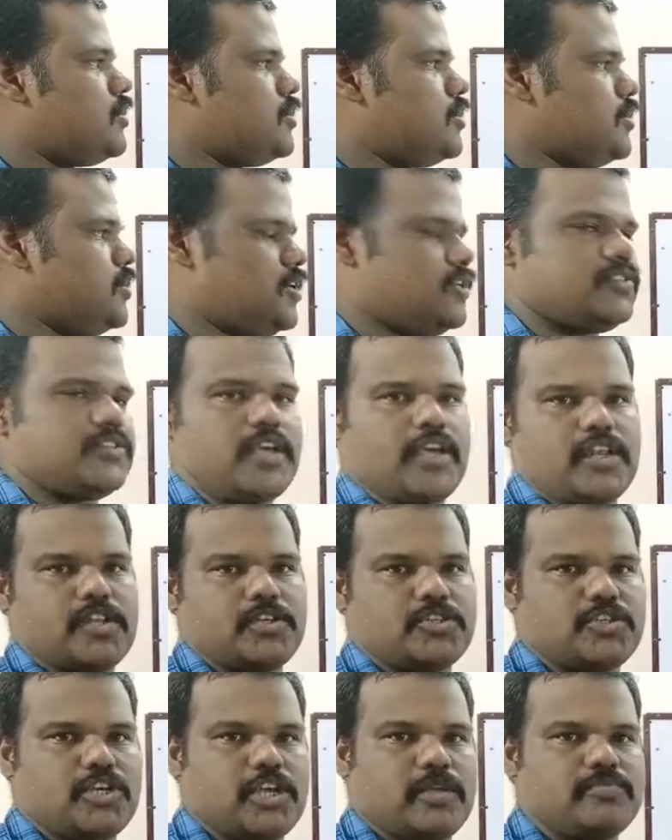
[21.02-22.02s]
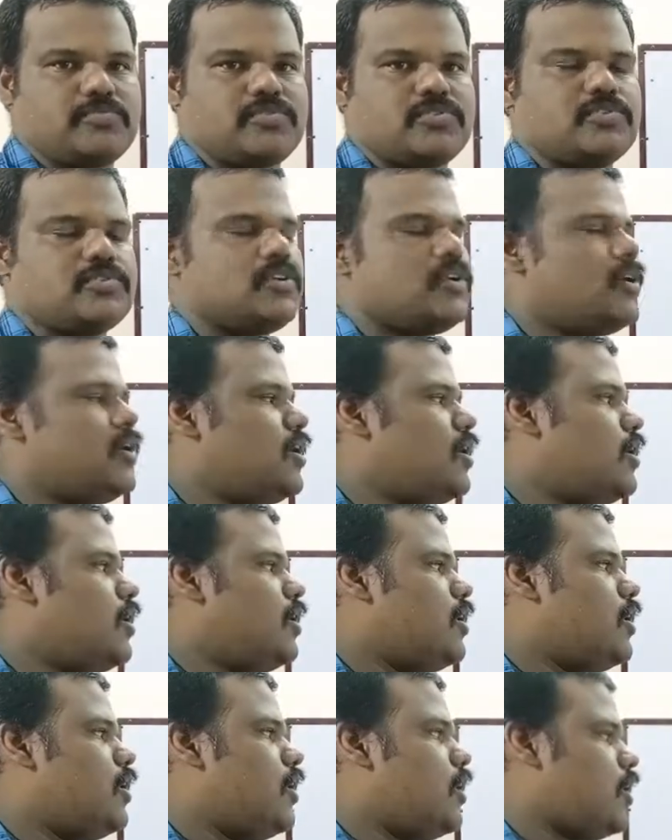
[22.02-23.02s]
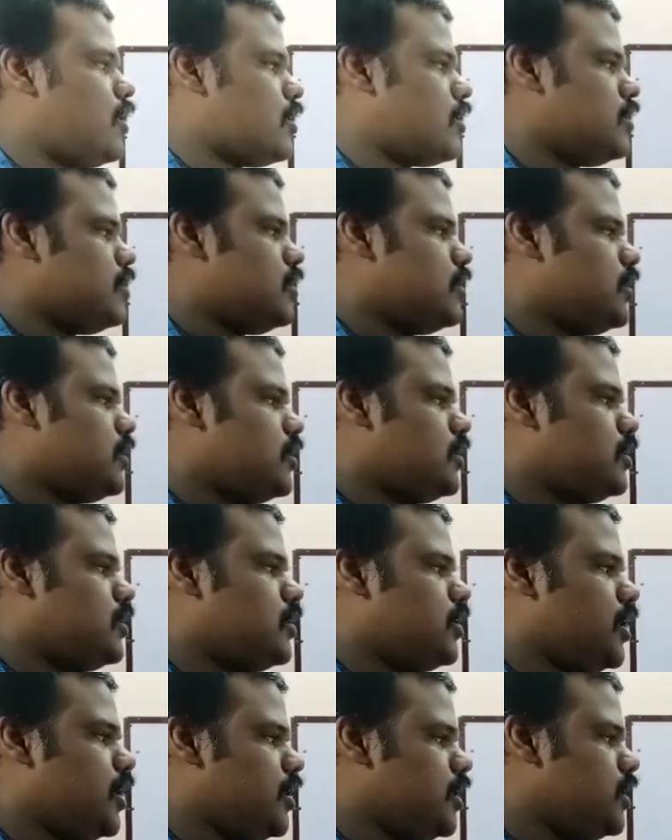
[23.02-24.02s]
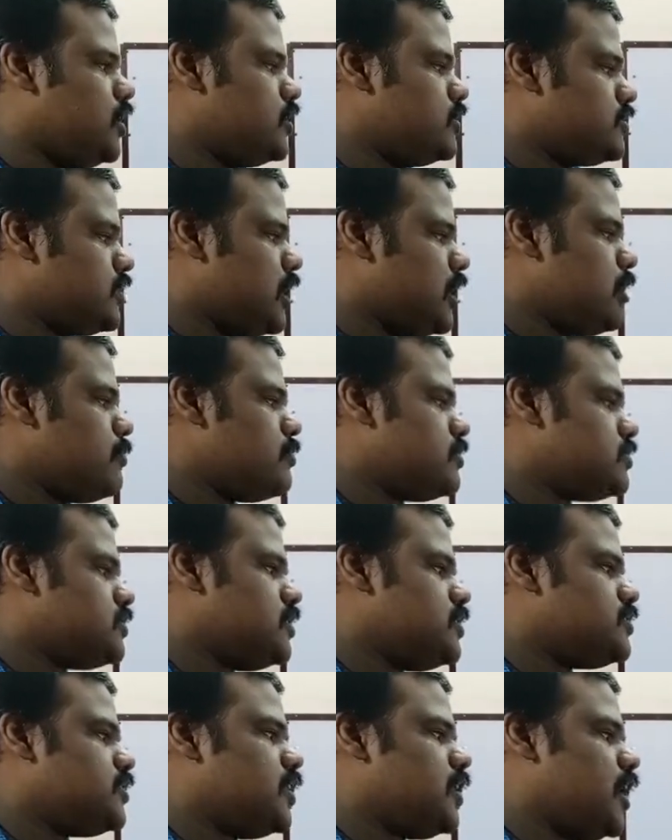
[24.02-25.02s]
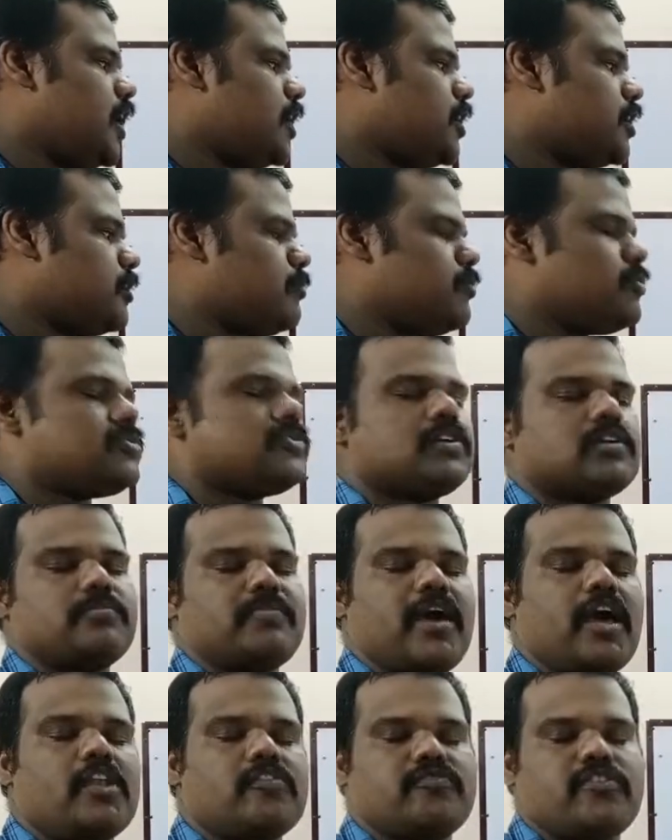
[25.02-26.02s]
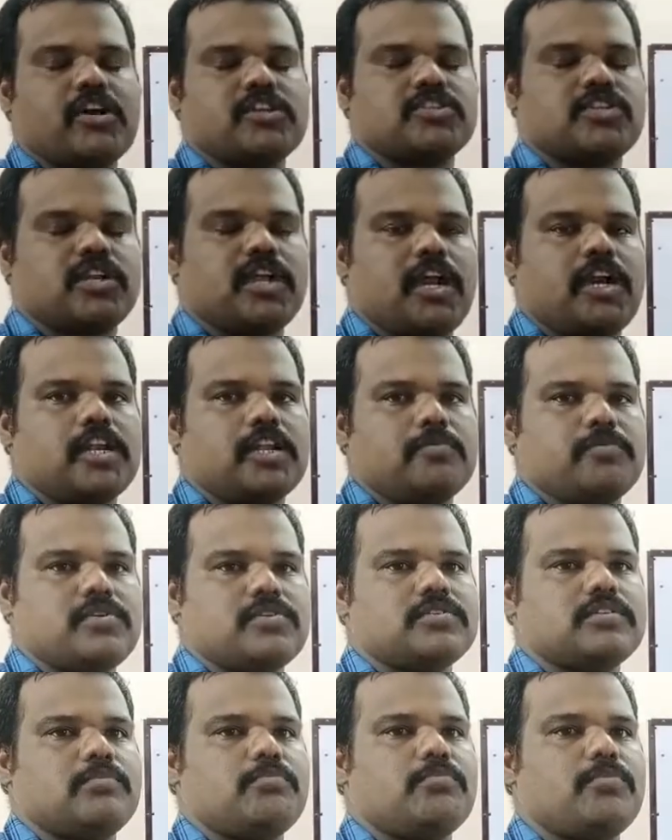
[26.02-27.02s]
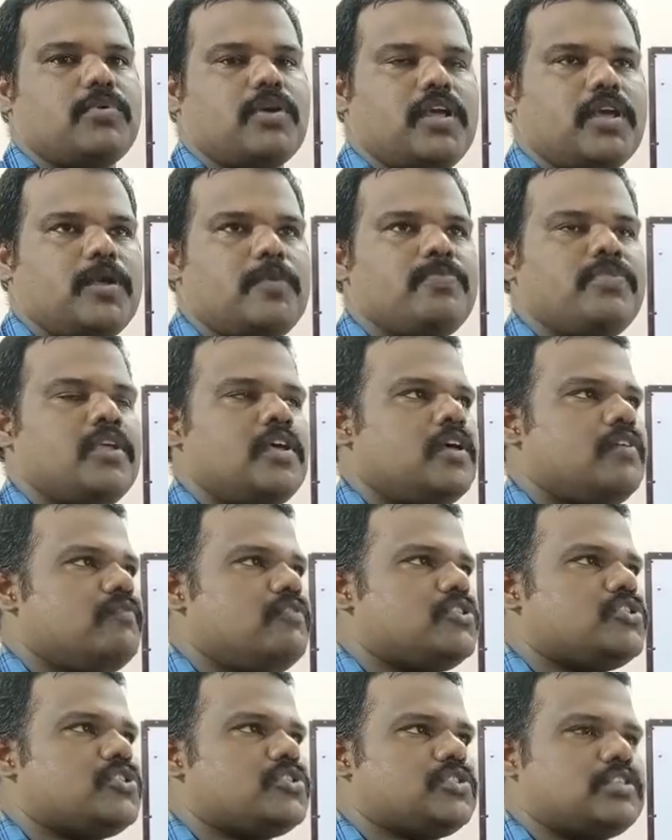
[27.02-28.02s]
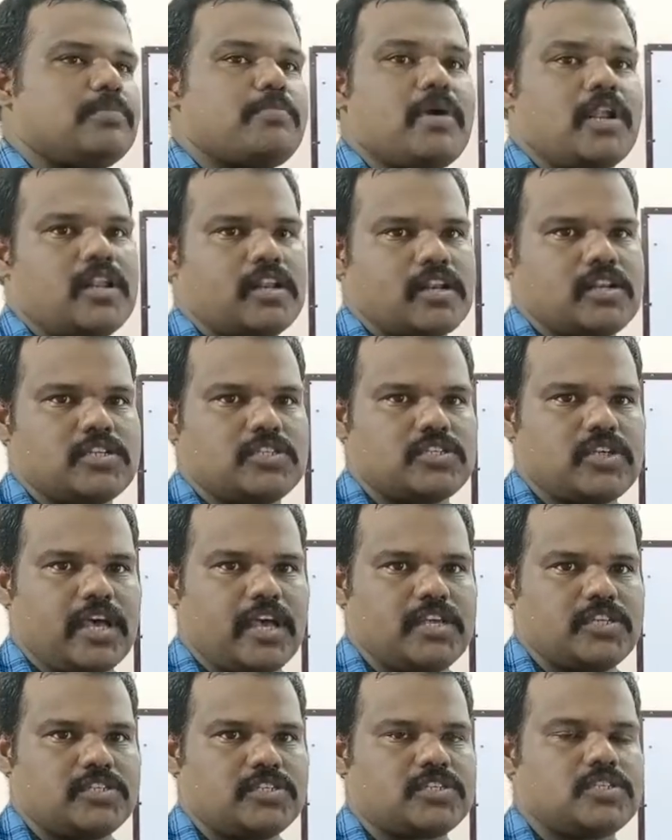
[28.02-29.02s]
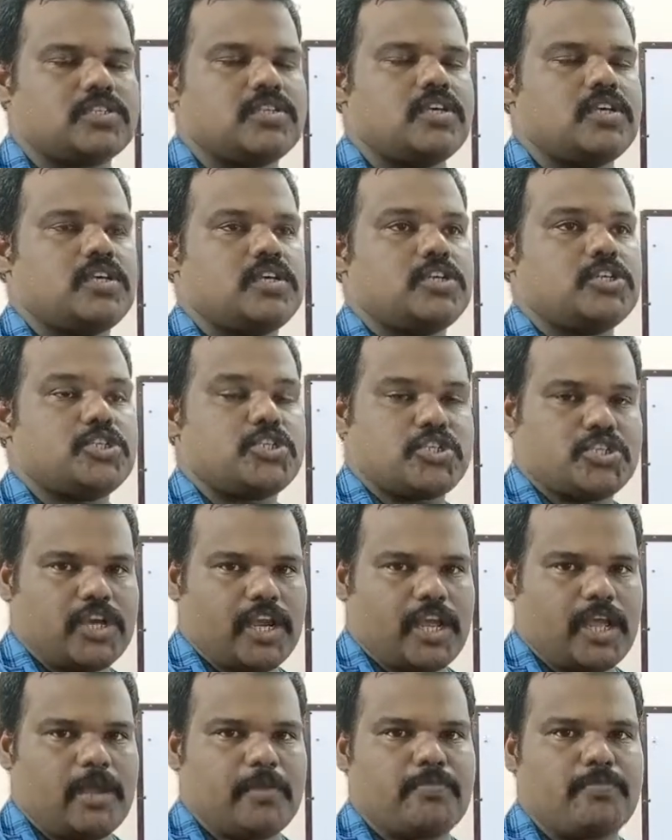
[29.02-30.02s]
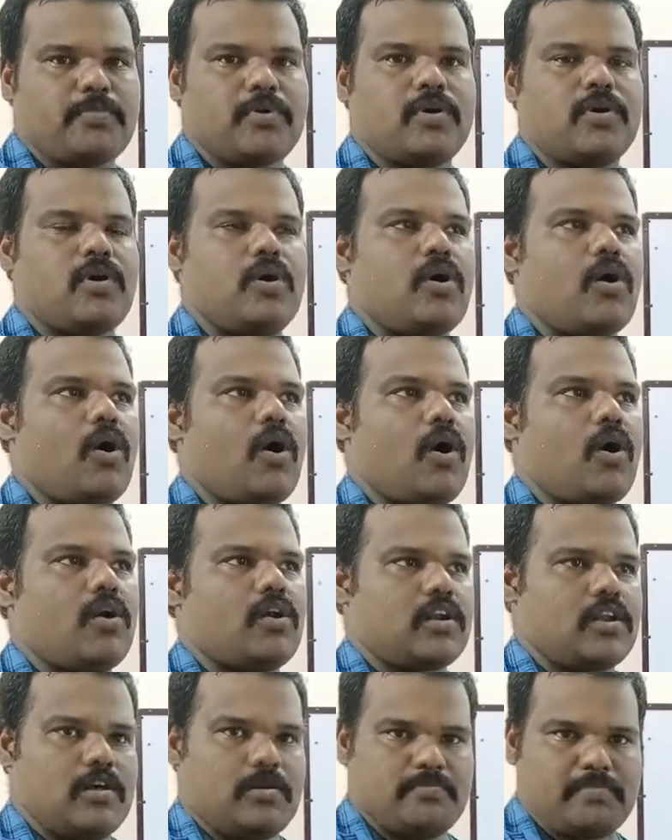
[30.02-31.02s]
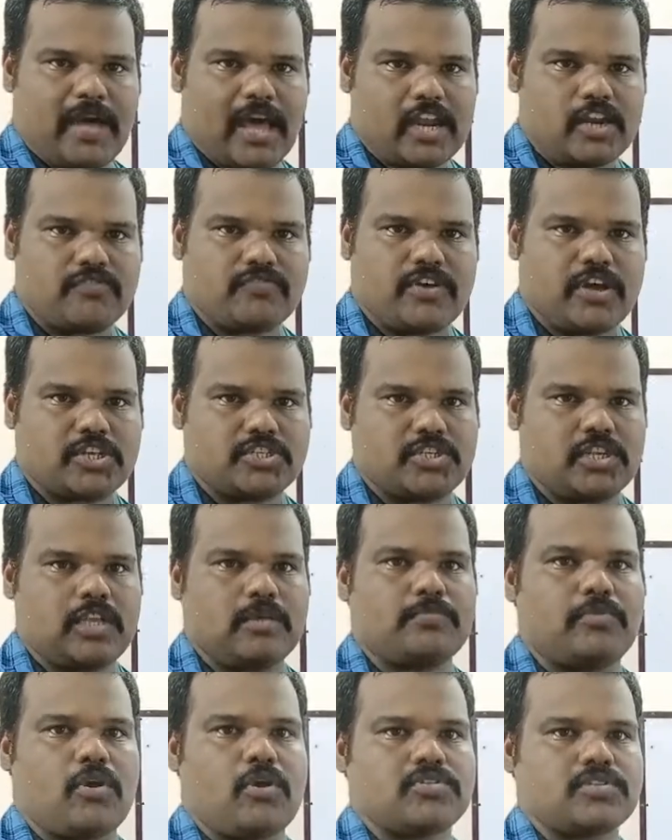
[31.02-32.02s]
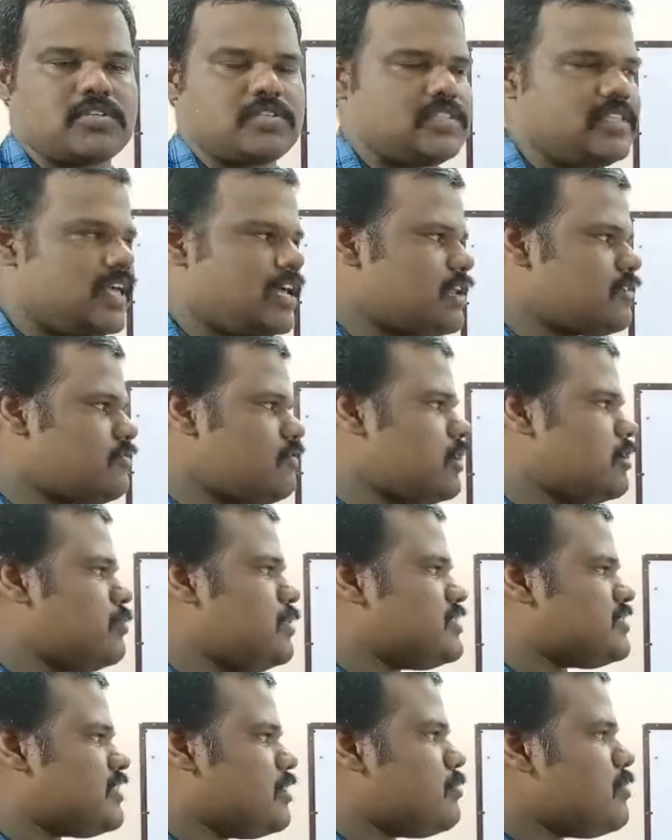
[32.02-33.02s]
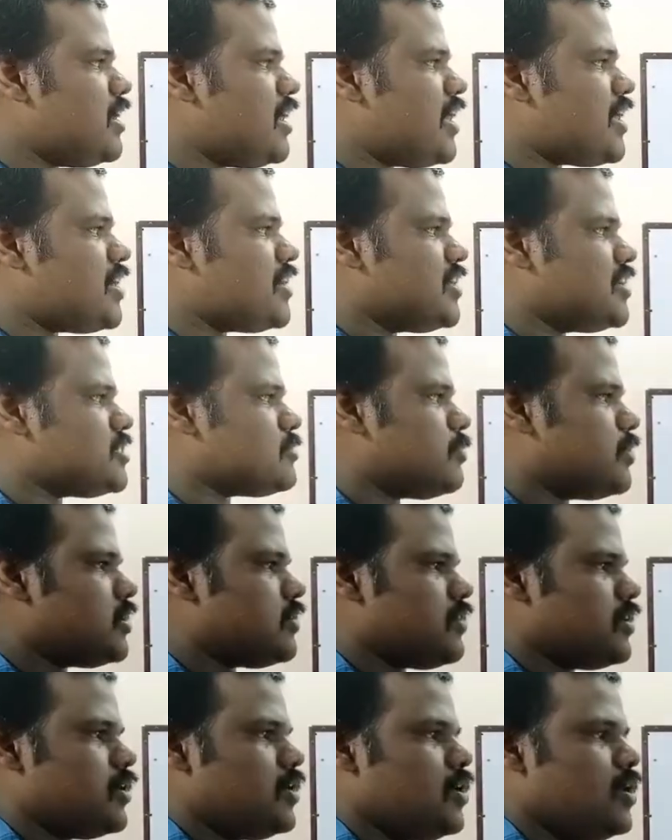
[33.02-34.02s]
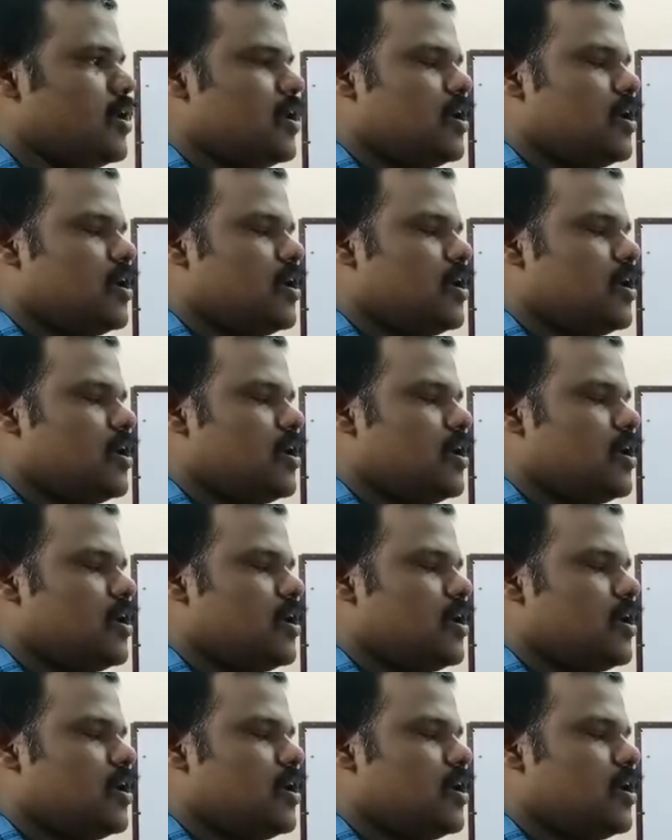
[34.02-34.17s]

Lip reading: design shapes or any same design attributes or manufacturing attributes, simply which are similar in size, shape, or manufacturing process. There will be similarities between